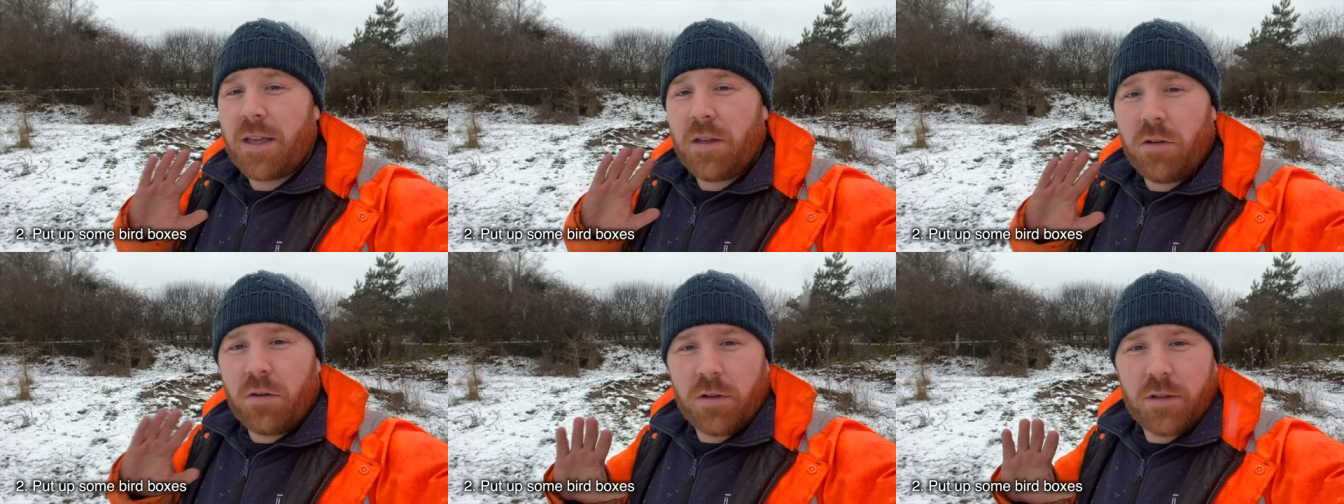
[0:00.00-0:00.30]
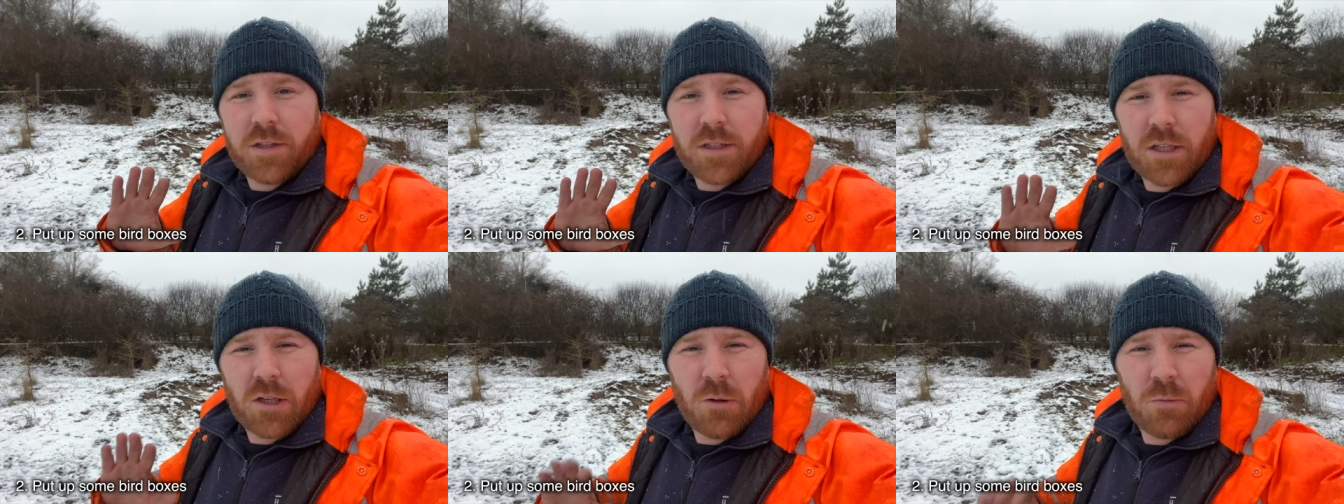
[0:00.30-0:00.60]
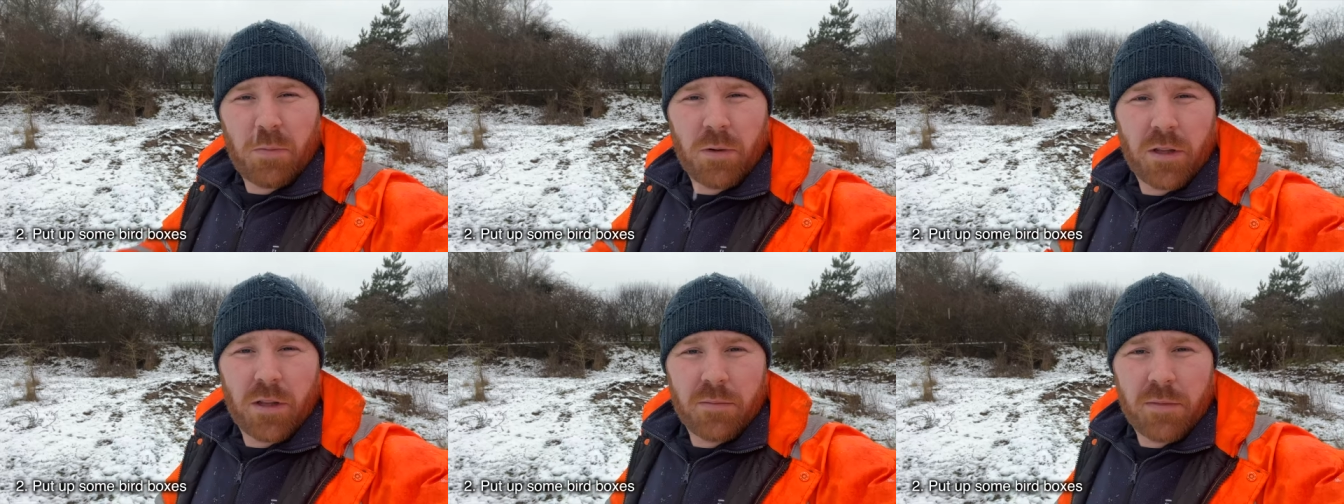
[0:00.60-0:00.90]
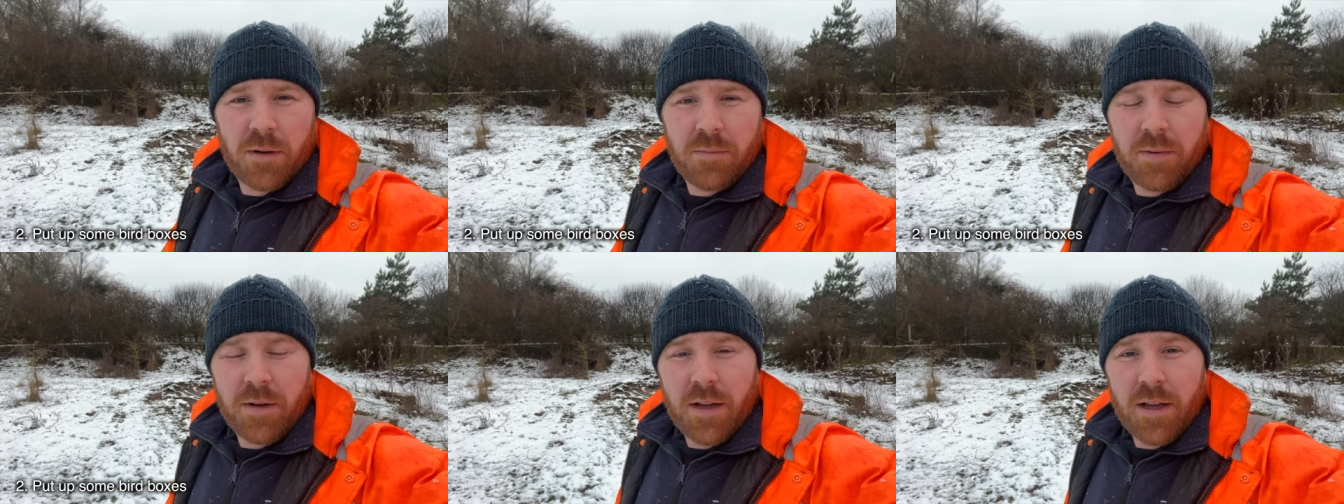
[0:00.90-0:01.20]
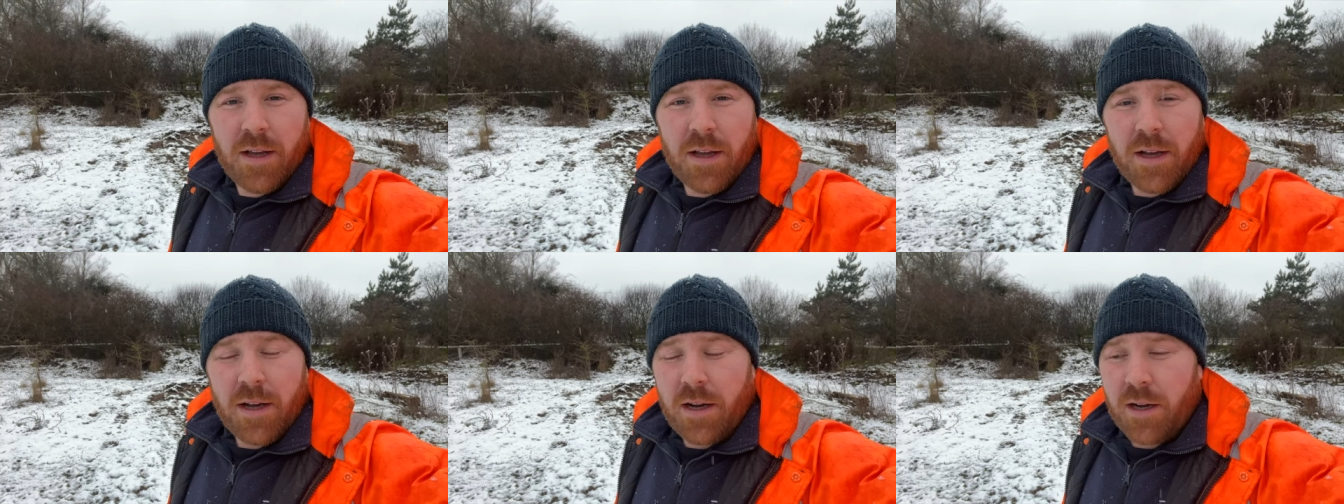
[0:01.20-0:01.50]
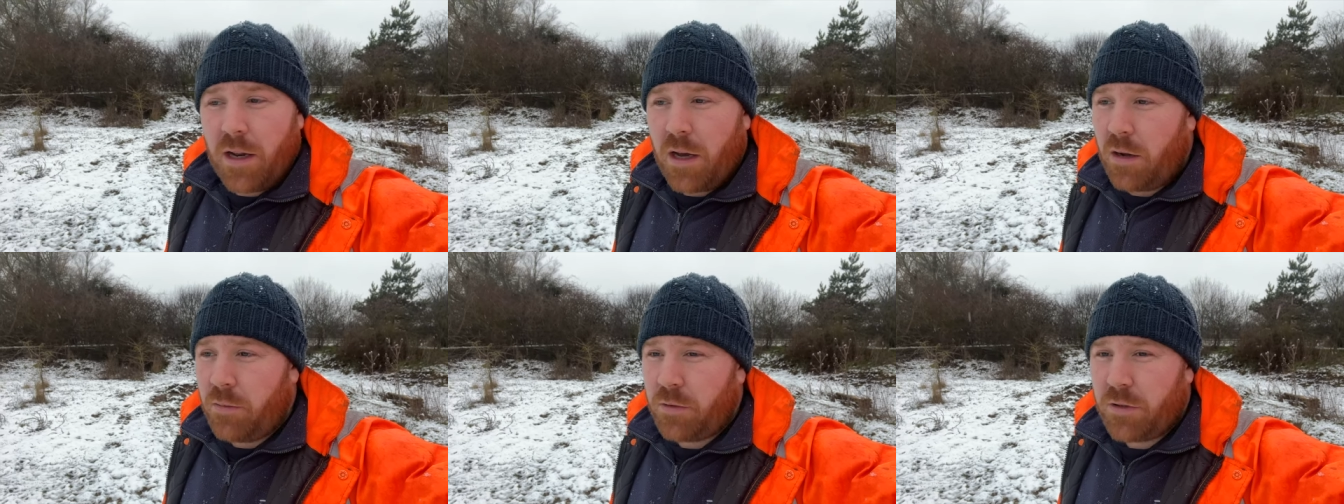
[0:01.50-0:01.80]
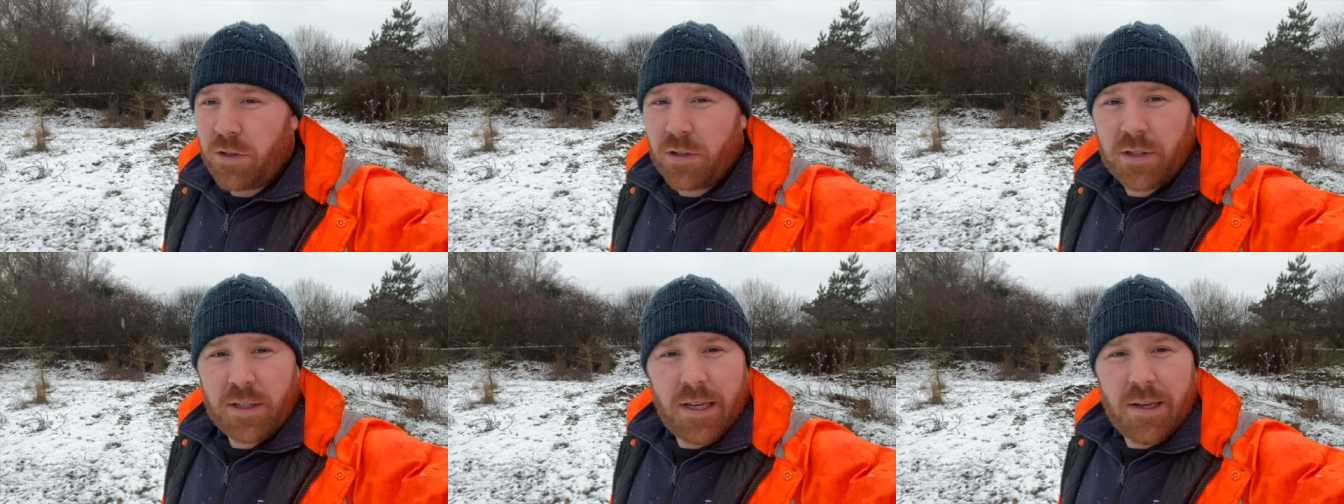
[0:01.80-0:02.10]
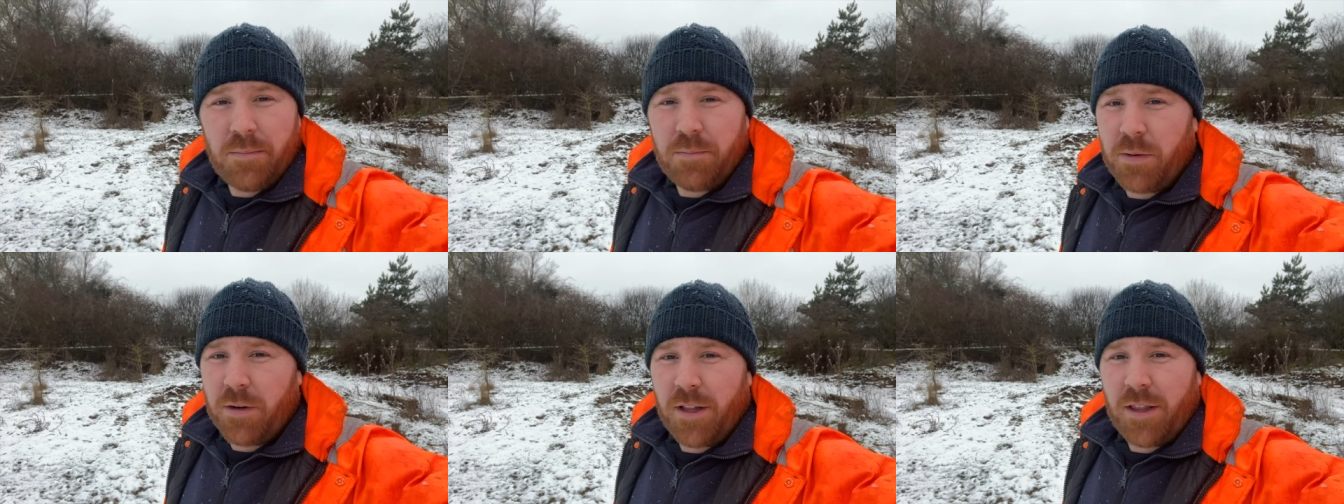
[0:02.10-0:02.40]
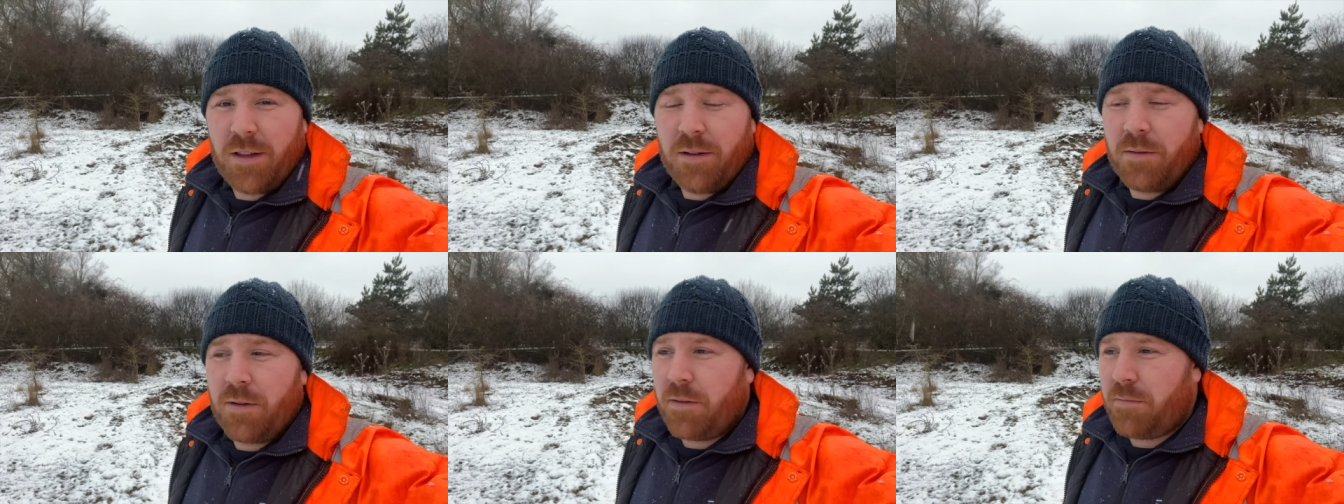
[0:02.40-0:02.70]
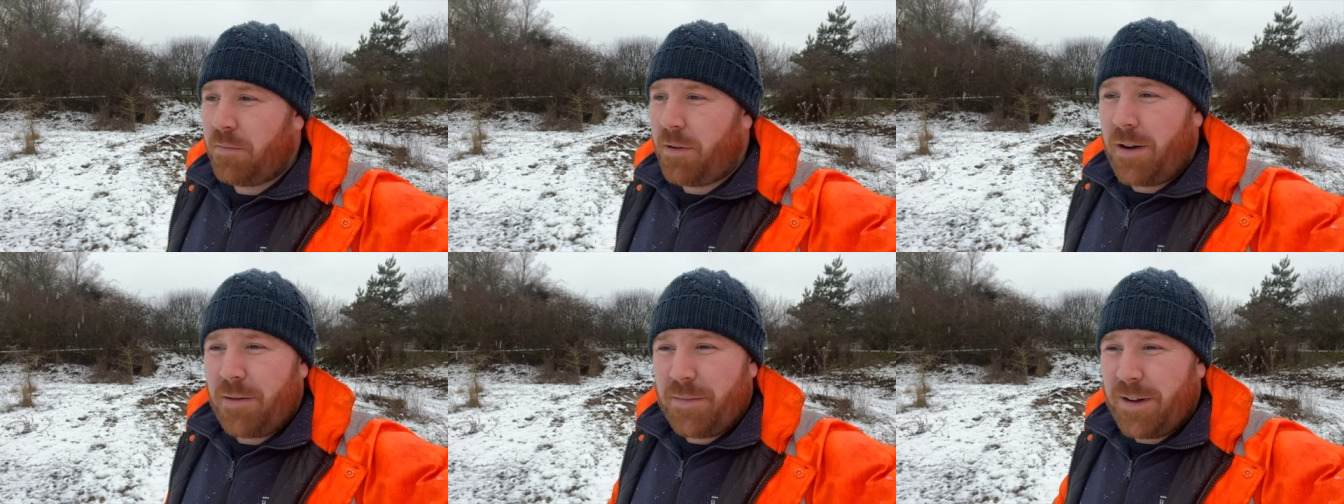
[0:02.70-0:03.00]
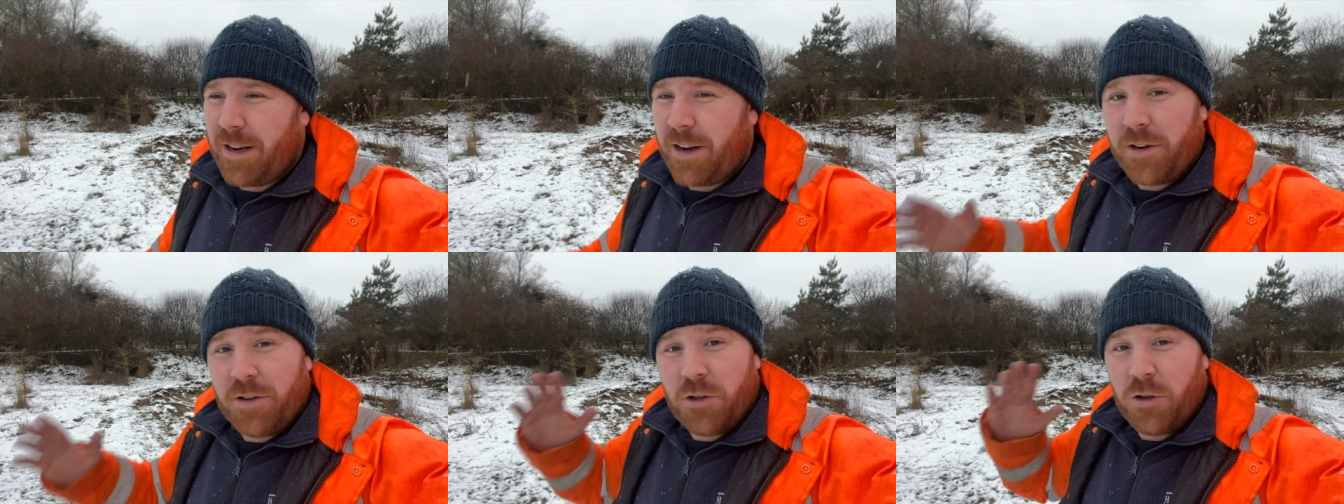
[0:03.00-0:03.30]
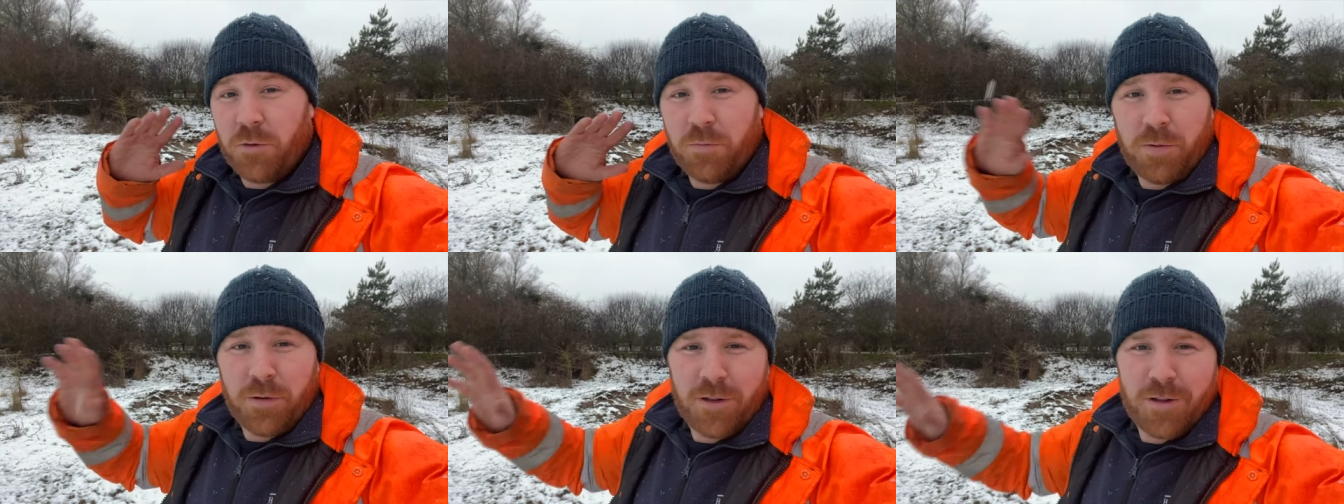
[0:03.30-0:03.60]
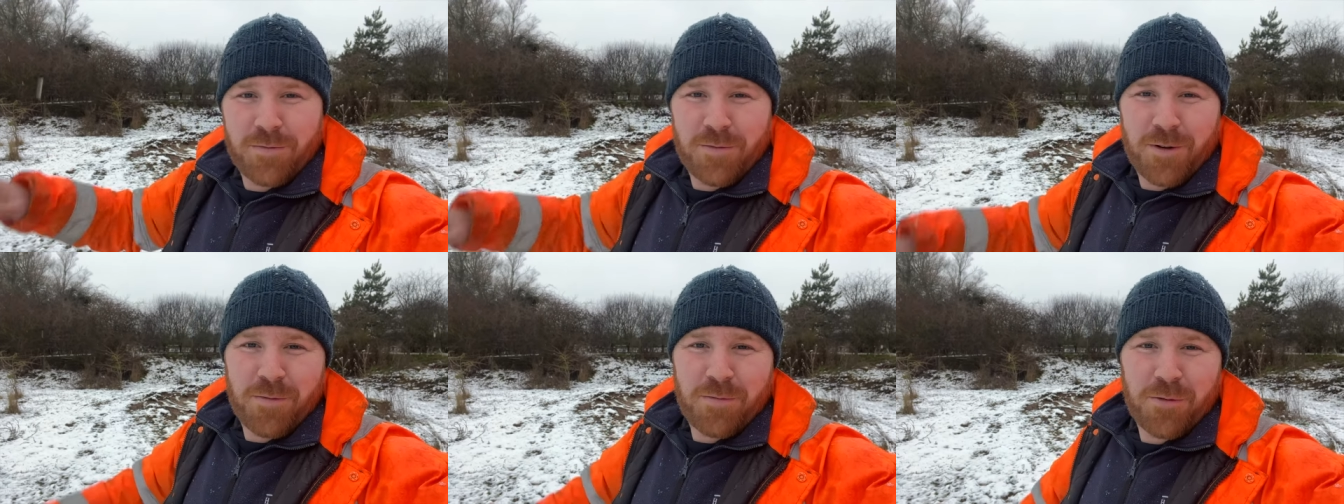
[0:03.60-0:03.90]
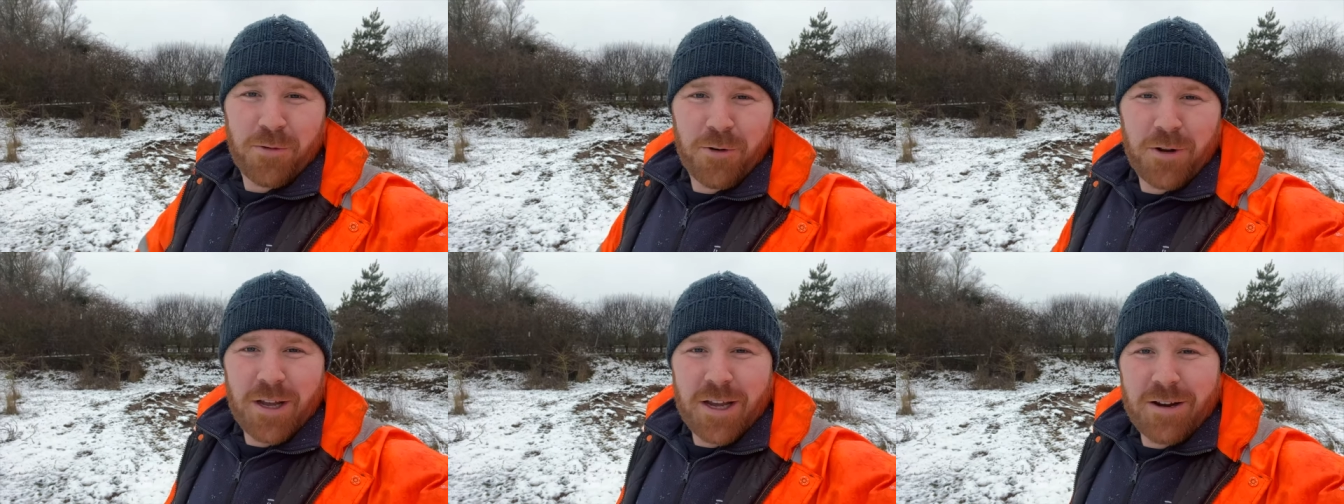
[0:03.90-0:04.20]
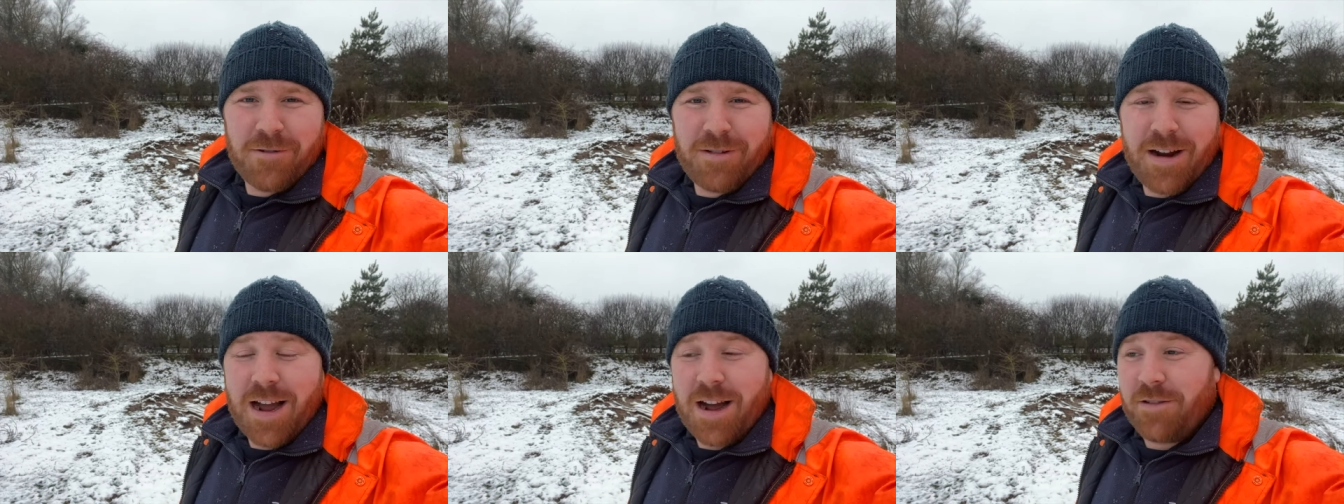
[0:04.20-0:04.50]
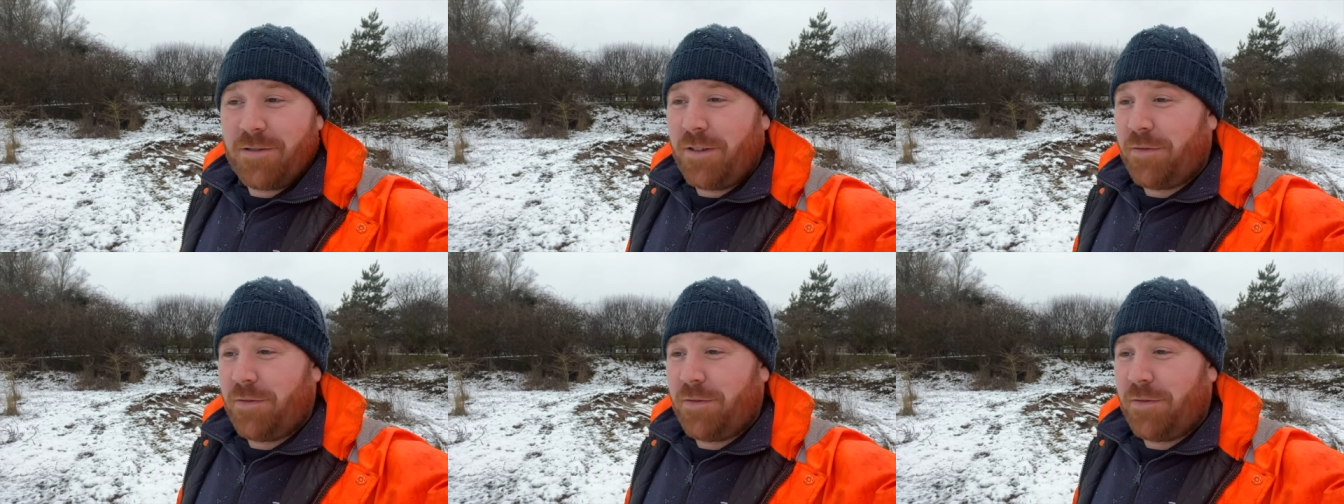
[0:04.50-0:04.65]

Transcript: You can still put them up, and I would just keep putting them up. I mean, I do put them up all year round.